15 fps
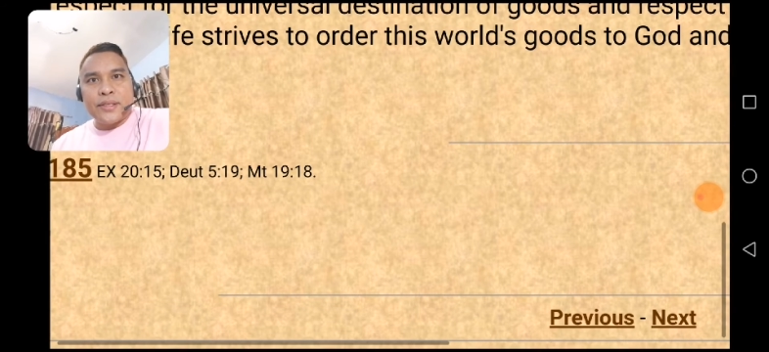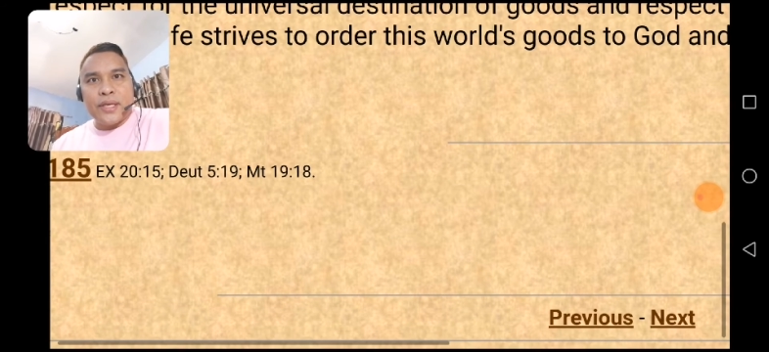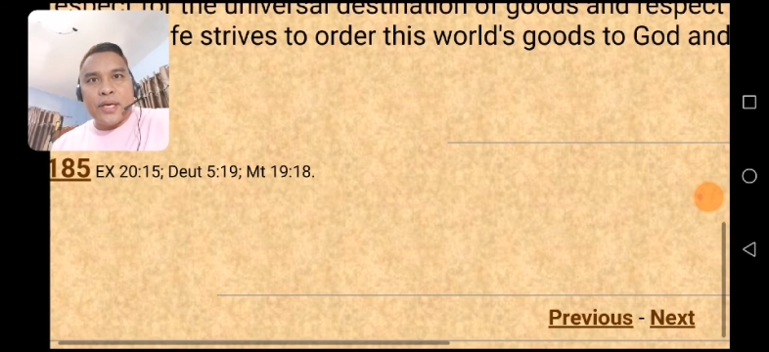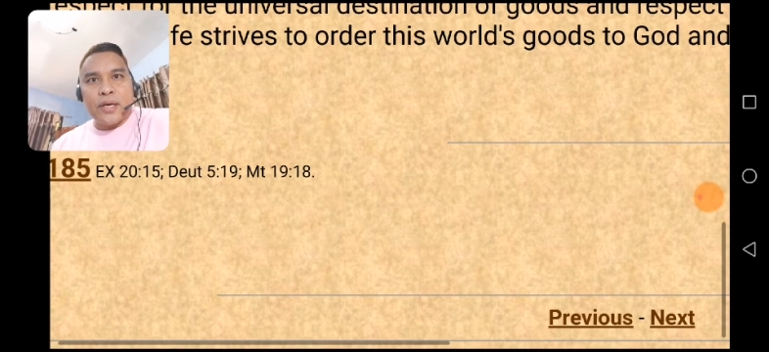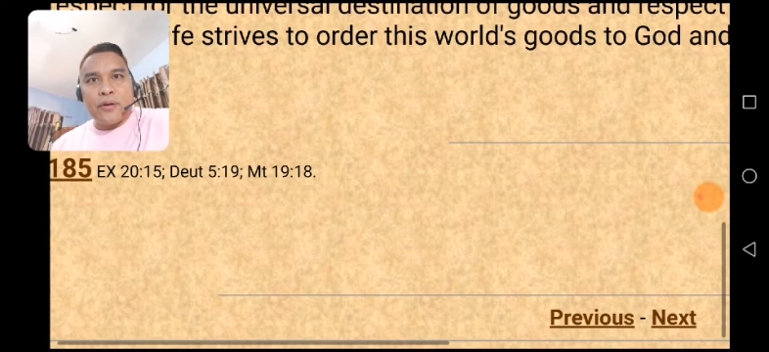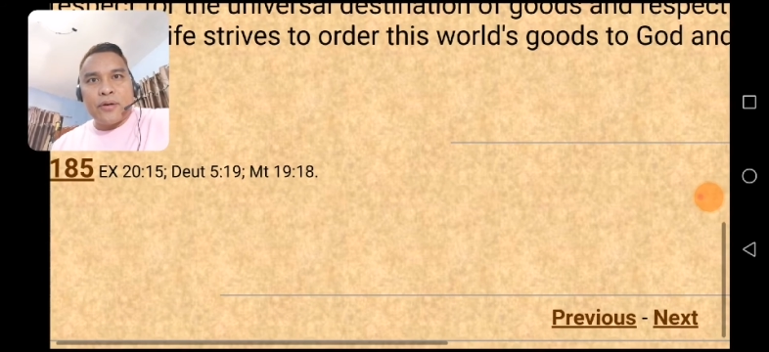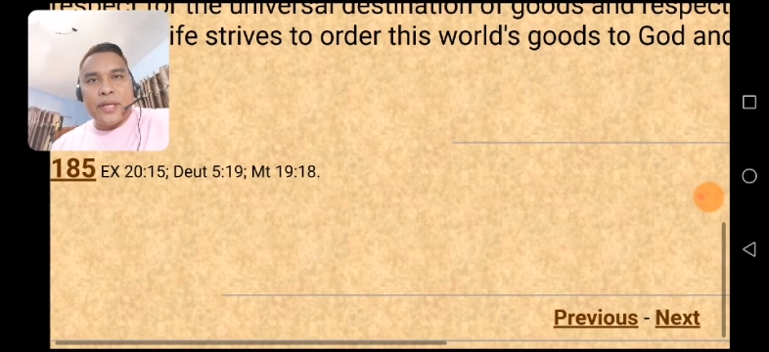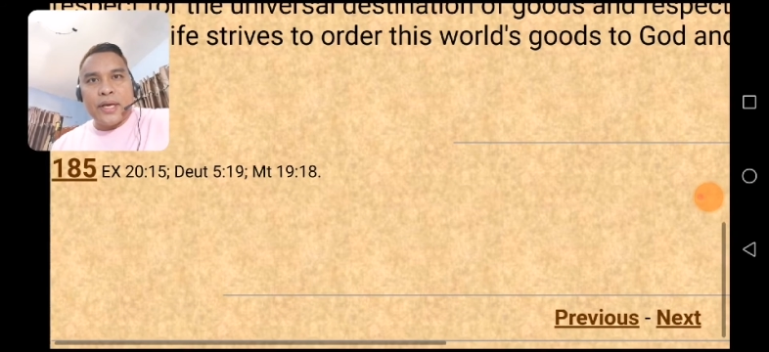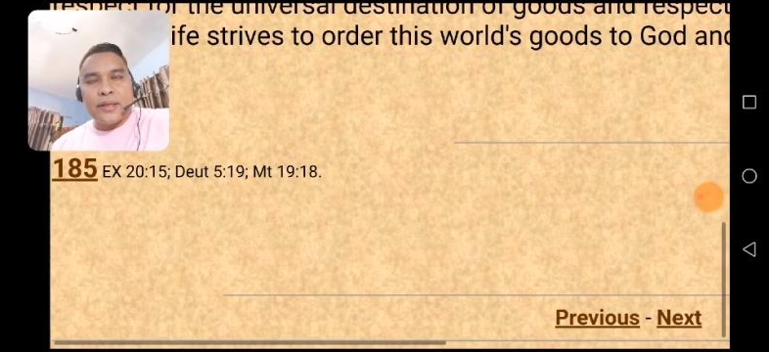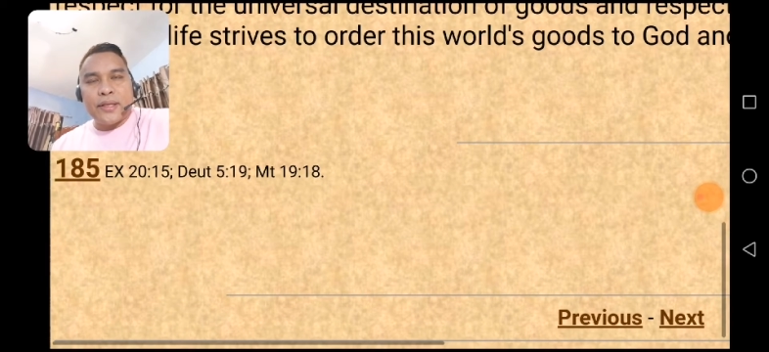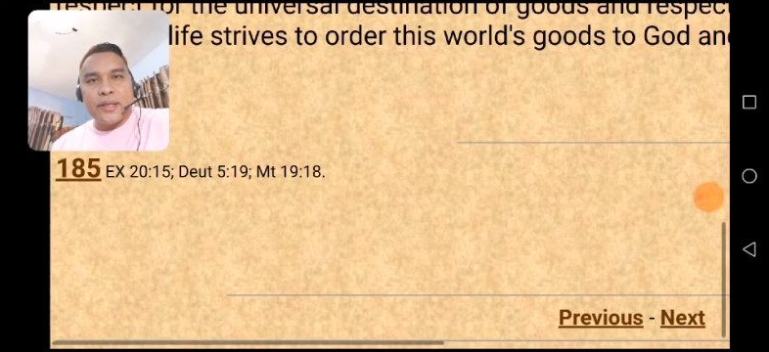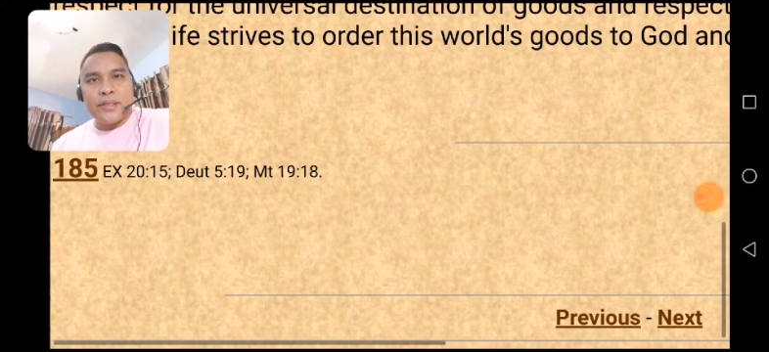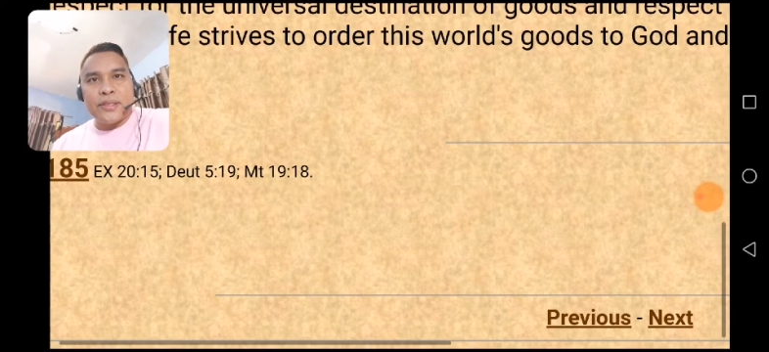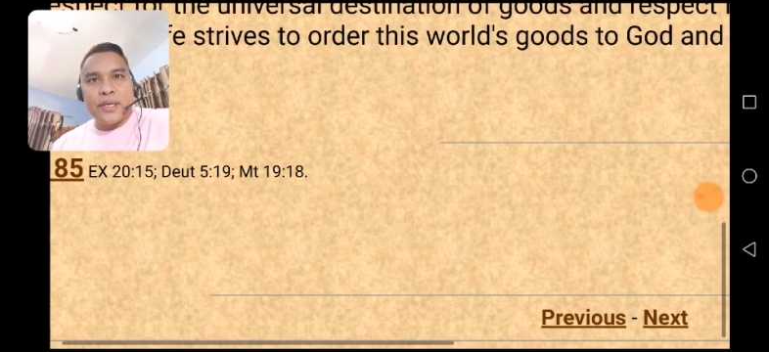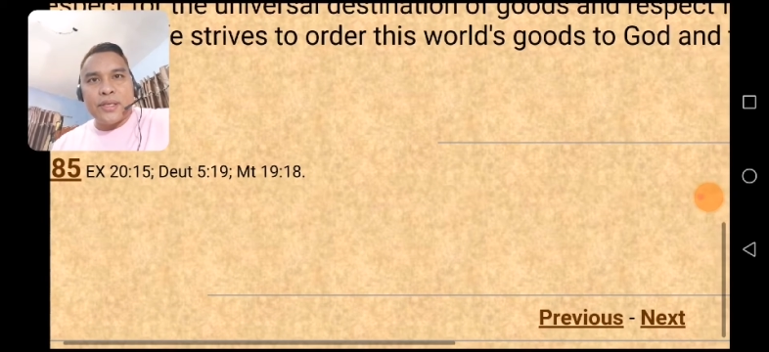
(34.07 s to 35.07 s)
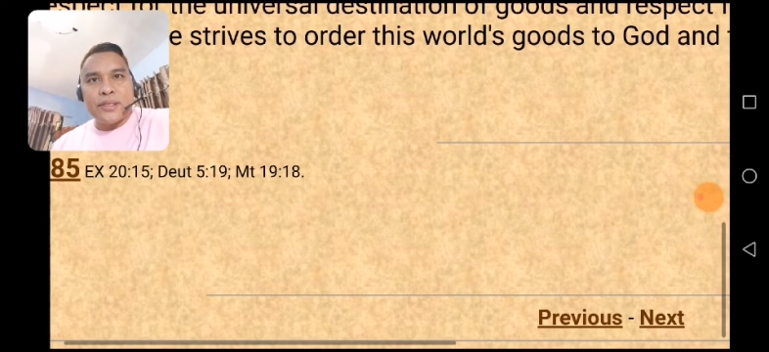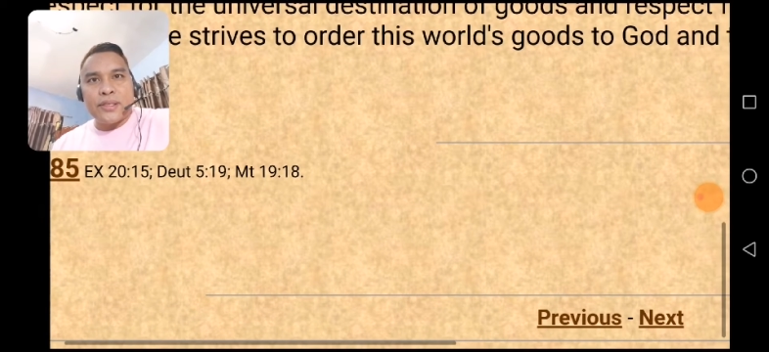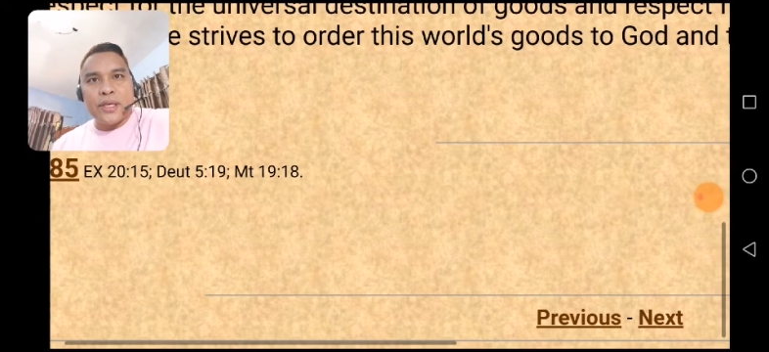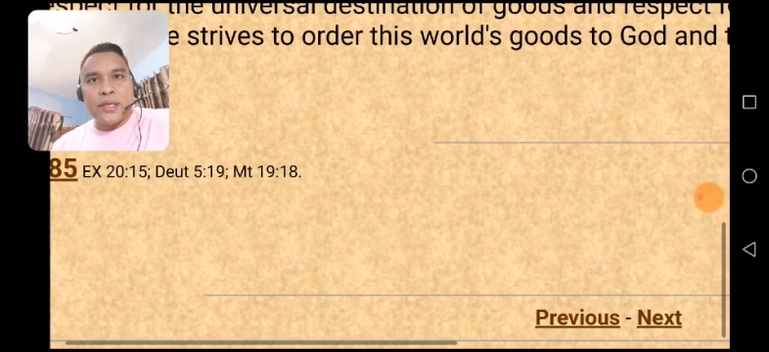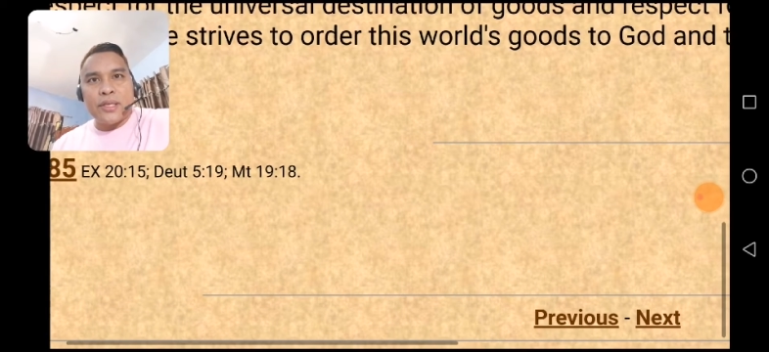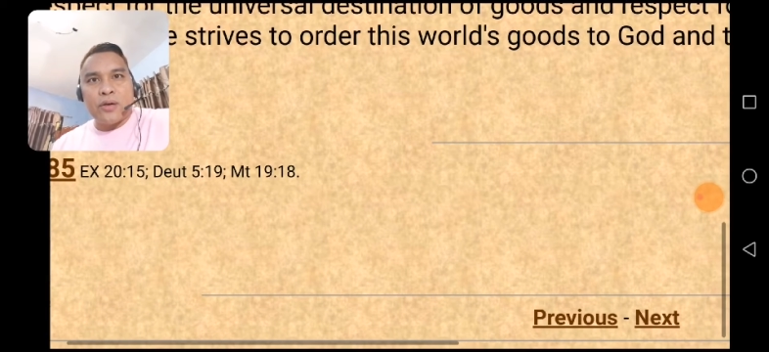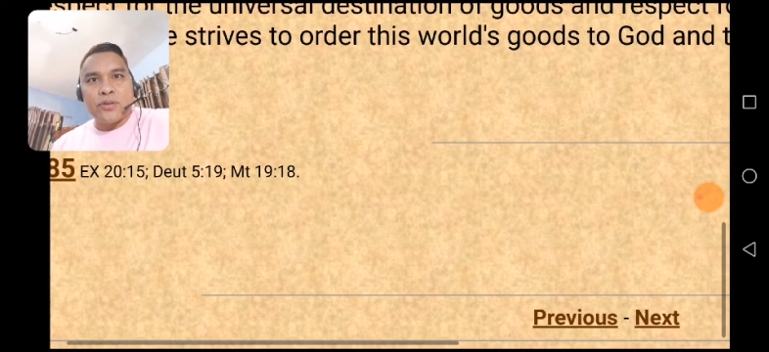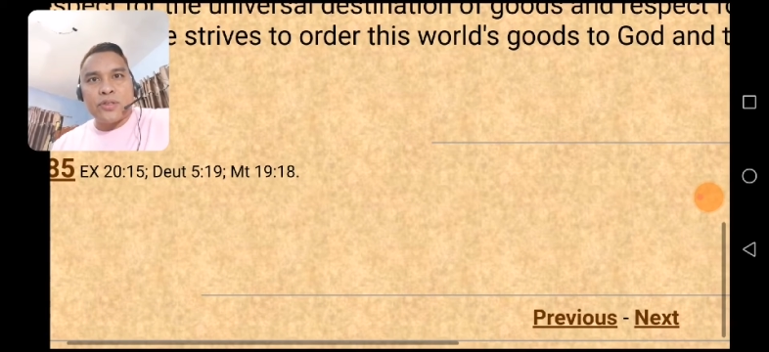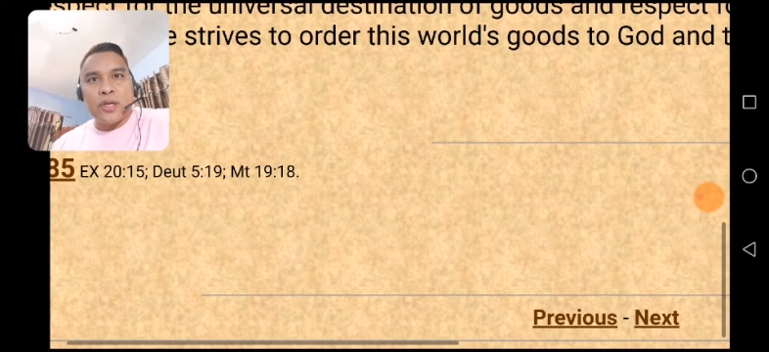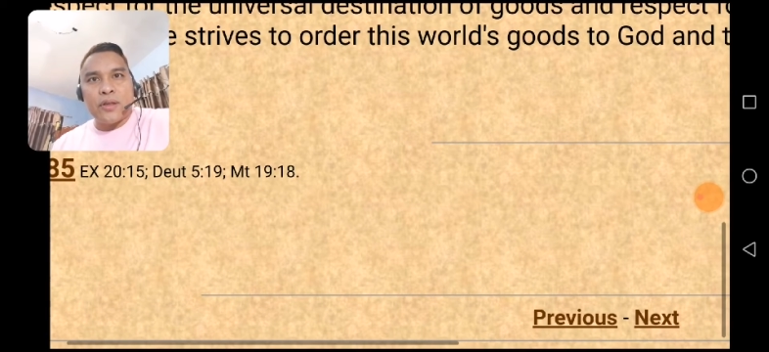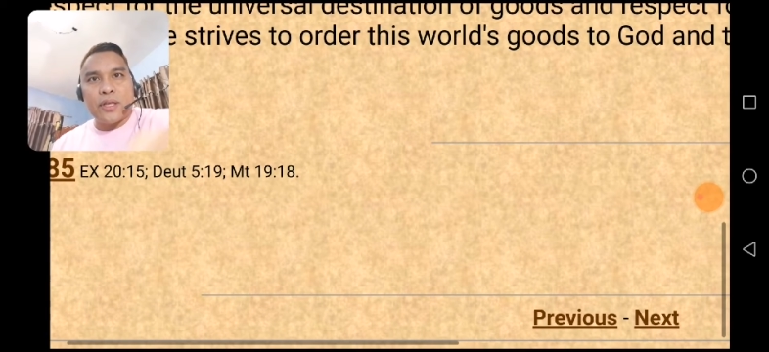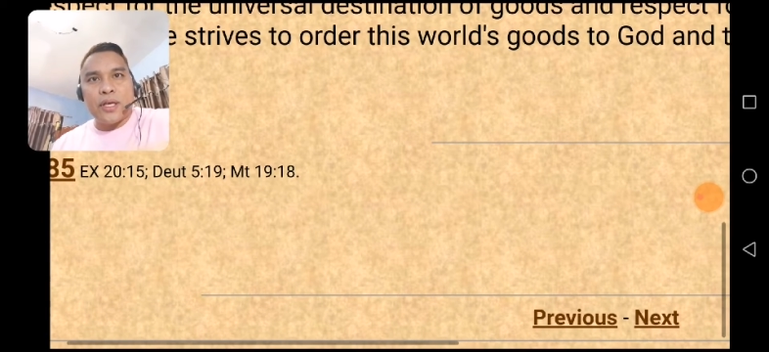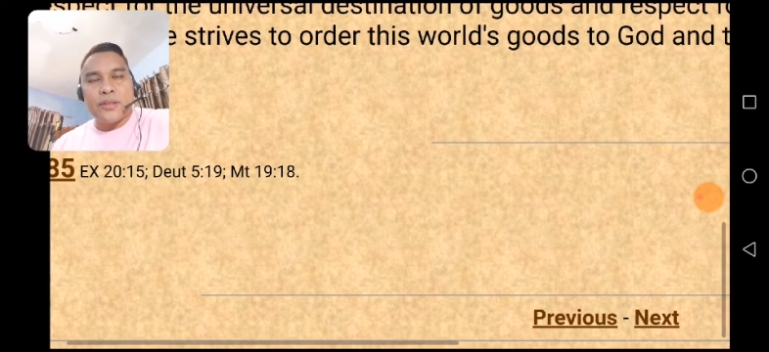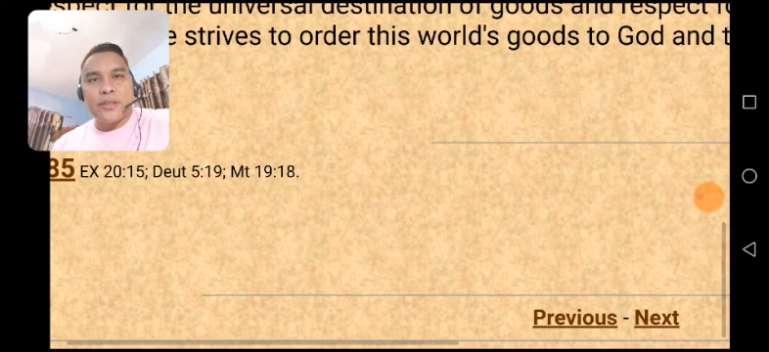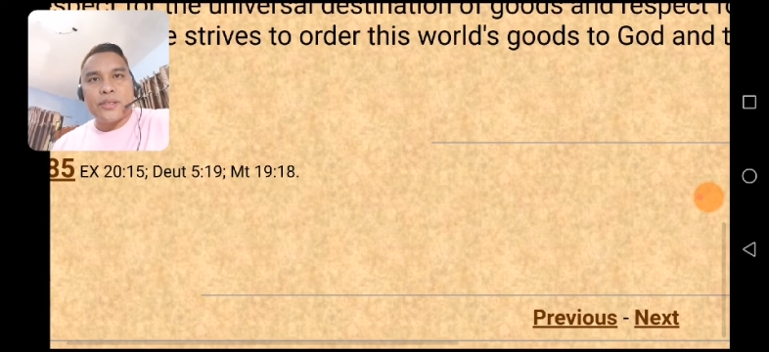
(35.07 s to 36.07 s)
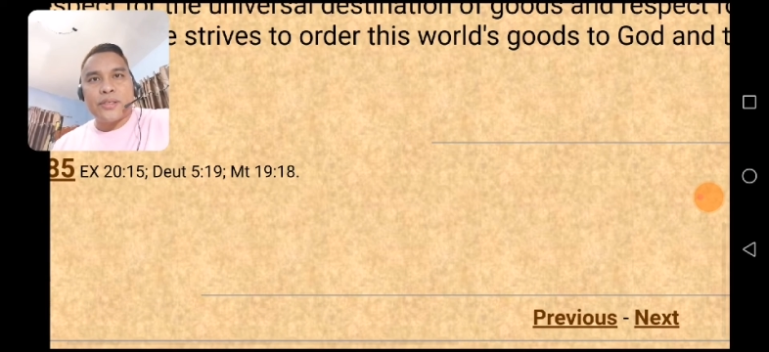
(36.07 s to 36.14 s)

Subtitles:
na connected dyan sa thou shall not